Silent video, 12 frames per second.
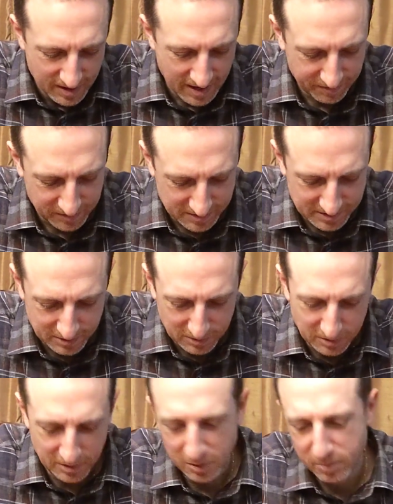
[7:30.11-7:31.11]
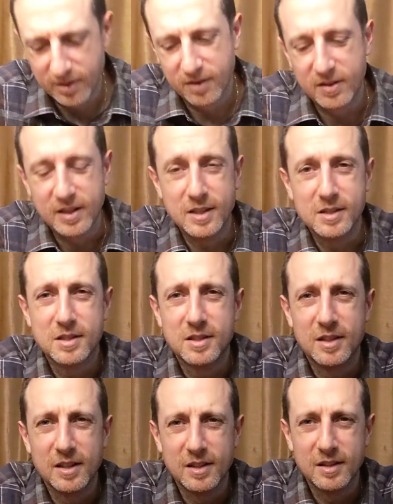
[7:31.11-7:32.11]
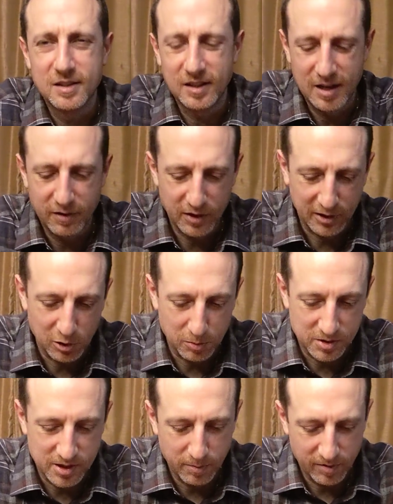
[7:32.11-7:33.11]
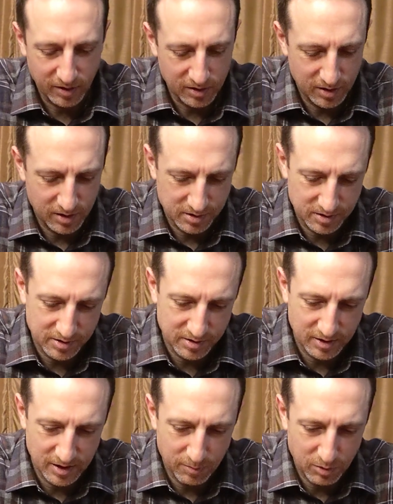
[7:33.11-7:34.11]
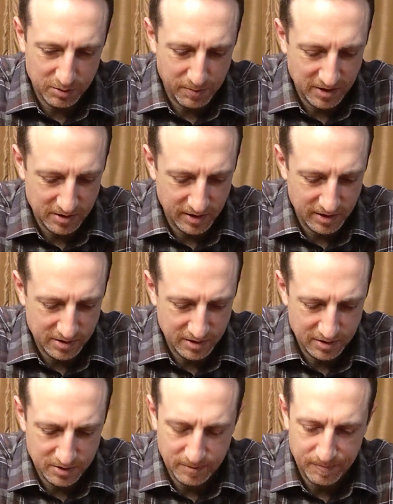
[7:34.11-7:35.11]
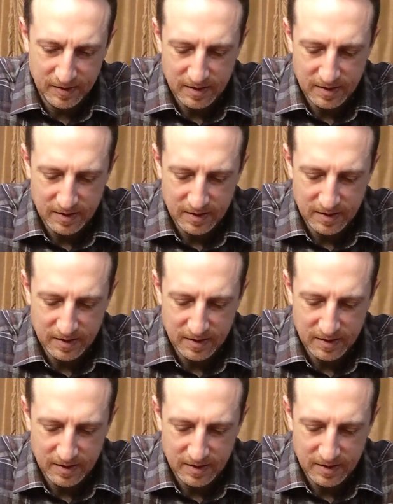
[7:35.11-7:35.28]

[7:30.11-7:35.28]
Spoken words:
have to sell a little bit of these to kind of recoup some of the costs, which makes a lot of sense.